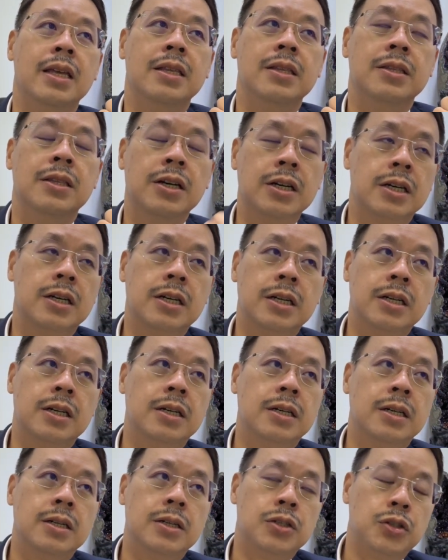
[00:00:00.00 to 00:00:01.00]

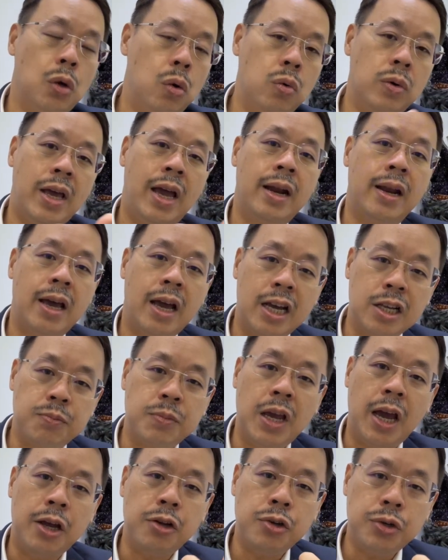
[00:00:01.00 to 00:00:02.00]
the zodiac that has
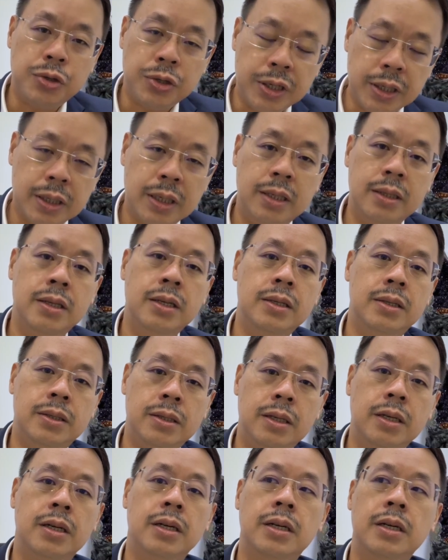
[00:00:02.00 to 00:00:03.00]
been actually triggered this
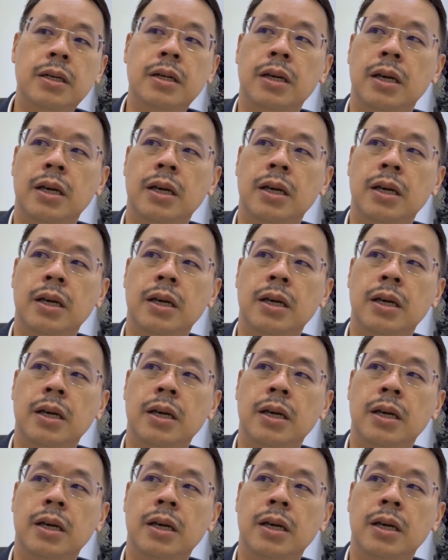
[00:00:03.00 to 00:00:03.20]
year